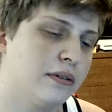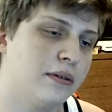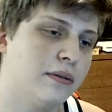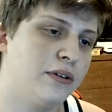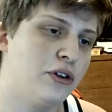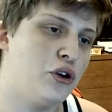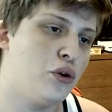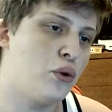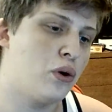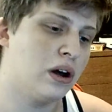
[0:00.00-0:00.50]

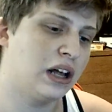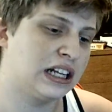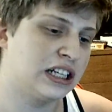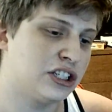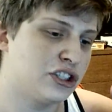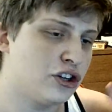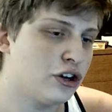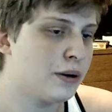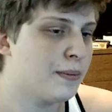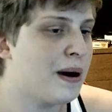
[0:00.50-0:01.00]
you collect a
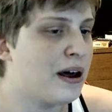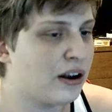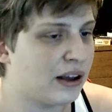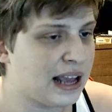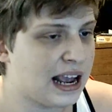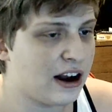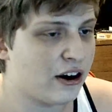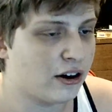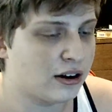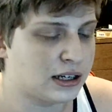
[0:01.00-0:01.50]
certain amount of
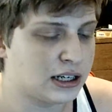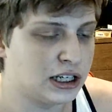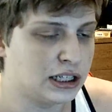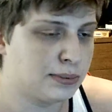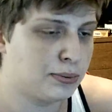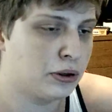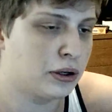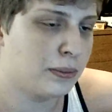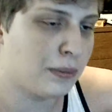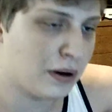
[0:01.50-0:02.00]
characters,
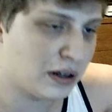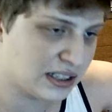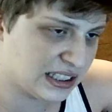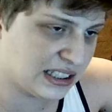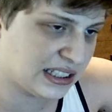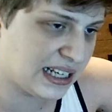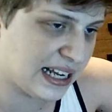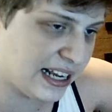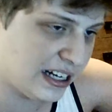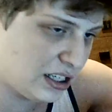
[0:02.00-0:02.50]
put them on
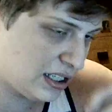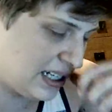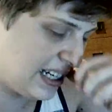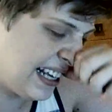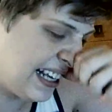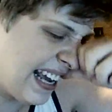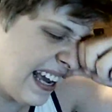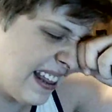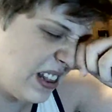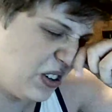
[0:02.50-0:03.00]
stage
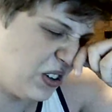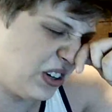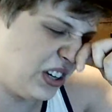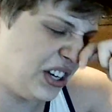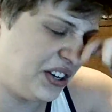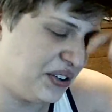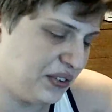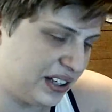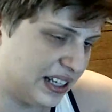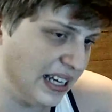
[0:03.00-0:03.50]
together, and
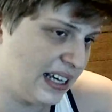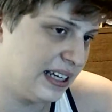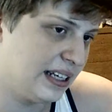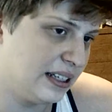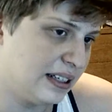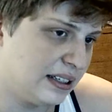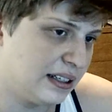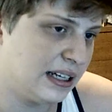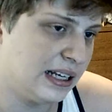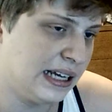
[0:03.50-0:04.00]
you would
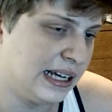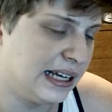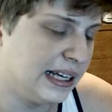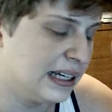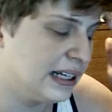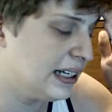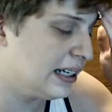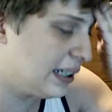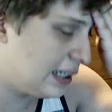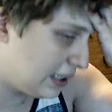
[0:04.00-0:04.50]
get
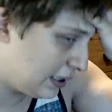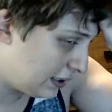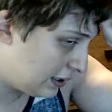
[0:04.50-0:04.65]
a